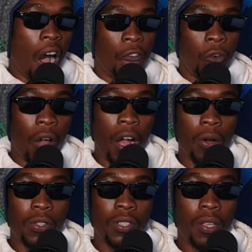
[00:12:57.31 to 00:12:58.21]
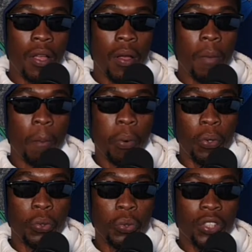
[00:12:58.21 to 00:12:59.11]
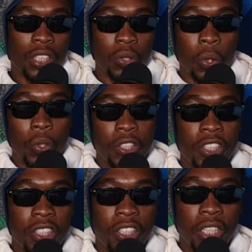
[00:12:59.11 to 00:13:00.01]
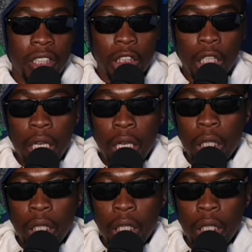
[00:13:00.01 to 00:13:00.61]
Apple House producers or DJs